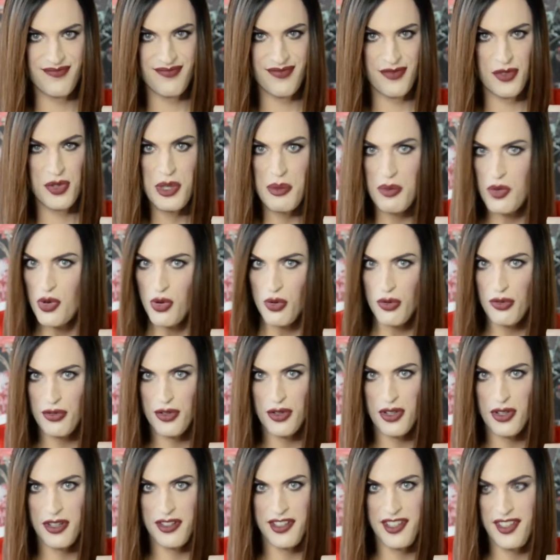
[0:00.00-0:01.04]
removed
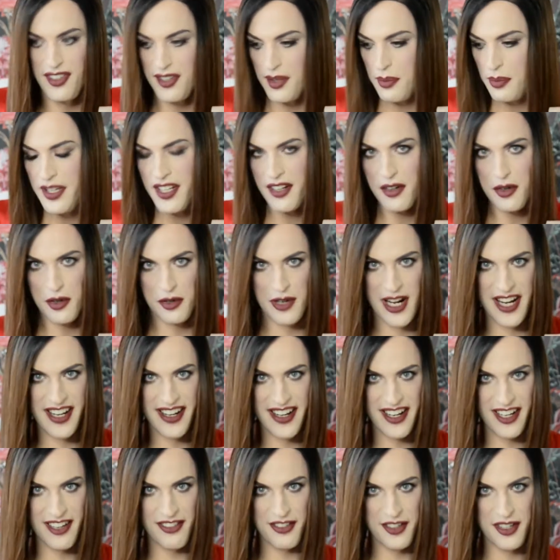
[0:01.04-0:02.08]
or disappear right
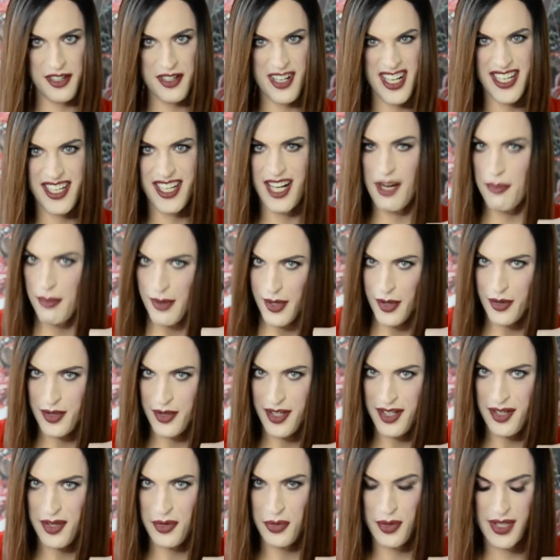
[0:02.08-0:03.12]
after I
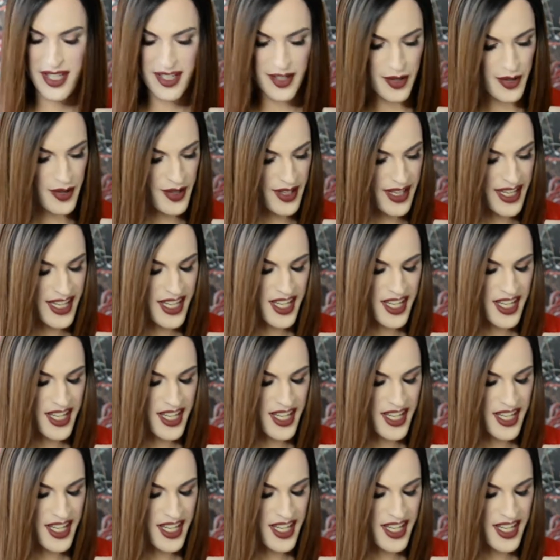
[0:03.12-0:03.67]
uploaded the video,